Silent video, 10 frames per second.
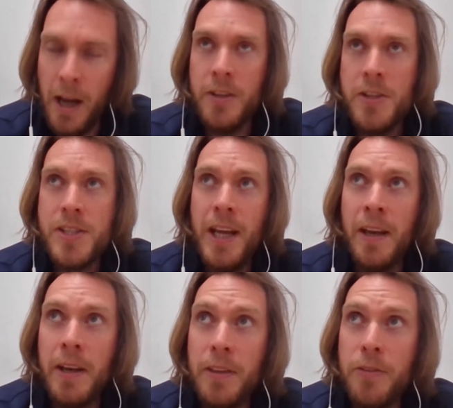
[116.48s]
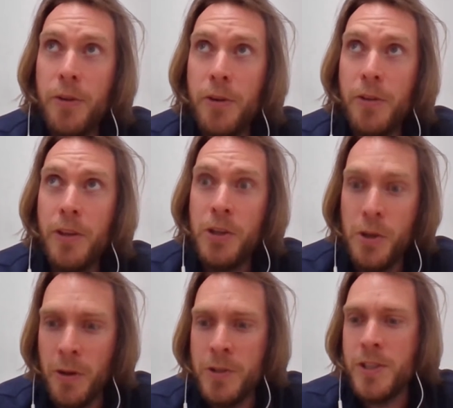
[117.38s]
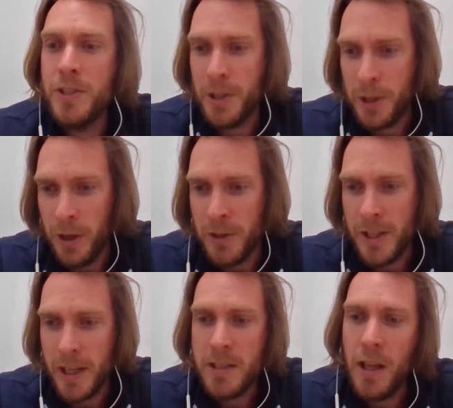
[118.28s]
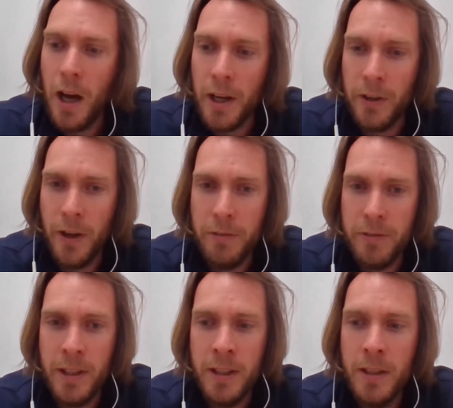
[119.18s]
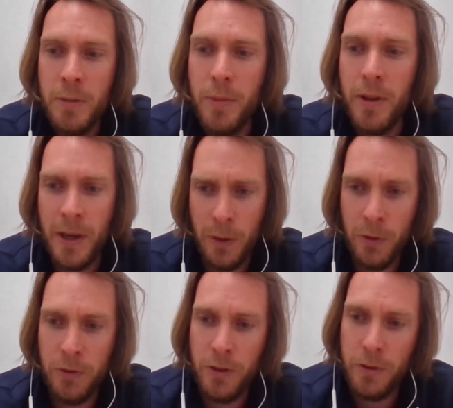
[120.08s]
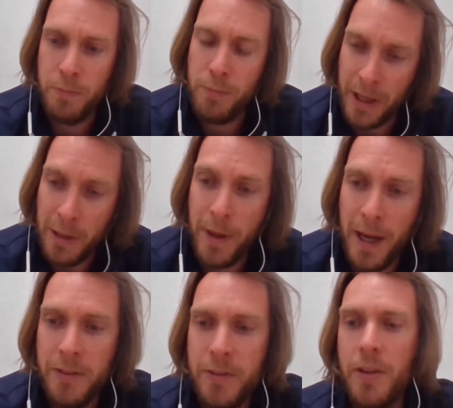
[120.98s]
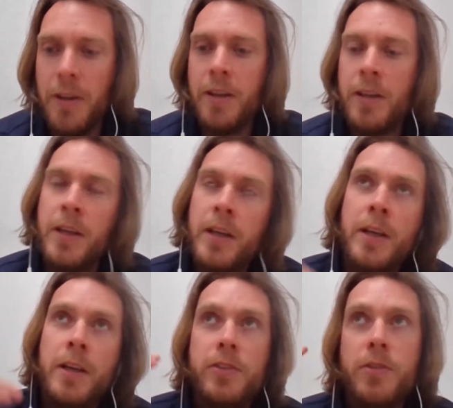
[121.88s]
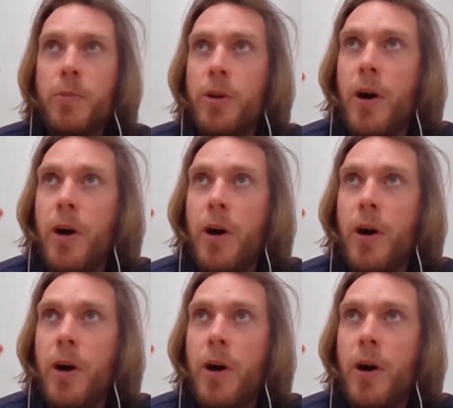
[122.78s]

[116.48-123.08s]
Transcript: understand it through the nuances and the context that I could offer, but then also bring it back to some